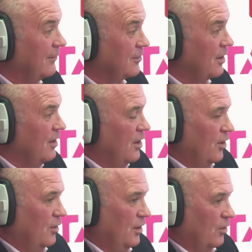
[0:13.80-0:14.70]
of us,
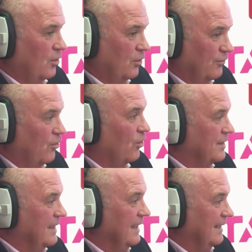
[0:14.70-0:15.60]
you know, could
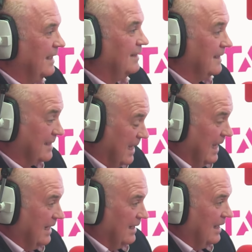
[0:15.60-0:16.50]
foresee the
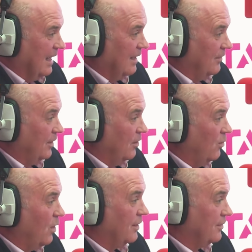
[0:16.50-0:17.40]
scale and, you know,
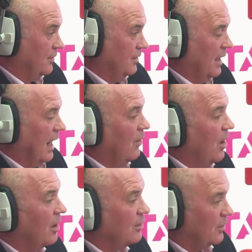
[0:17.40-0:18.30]
what, how
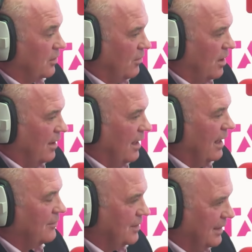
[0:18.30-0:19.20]
long it would go on,
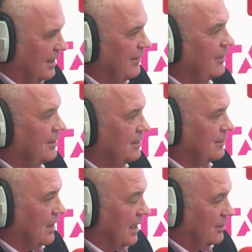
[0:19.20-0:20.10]
how significant a
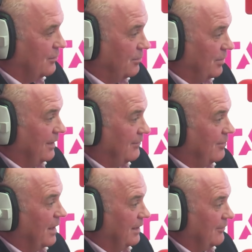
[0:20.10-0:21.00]
challenge it would be for
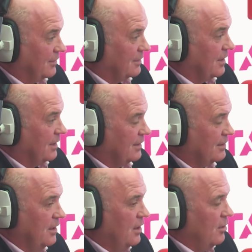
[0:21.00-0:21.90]
many of our
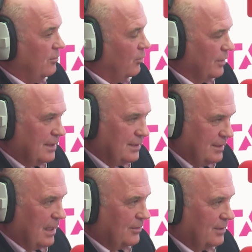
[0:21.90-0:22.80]
societies. But we didn't
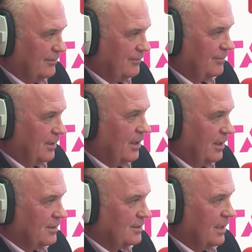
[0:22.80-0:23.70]
doubt, even from the
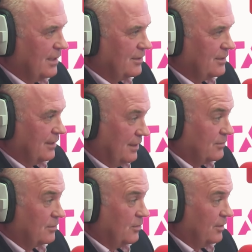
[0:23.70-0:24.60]
earliest stages, that this
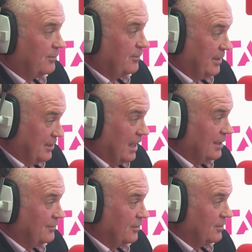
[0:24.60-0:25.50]
was going to be a
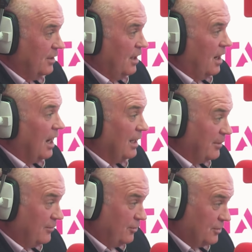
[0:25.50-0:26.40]
challenge for us. I had
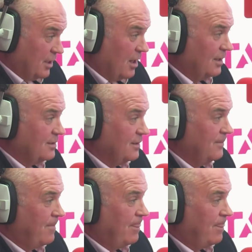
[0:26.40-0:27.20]
been through SARS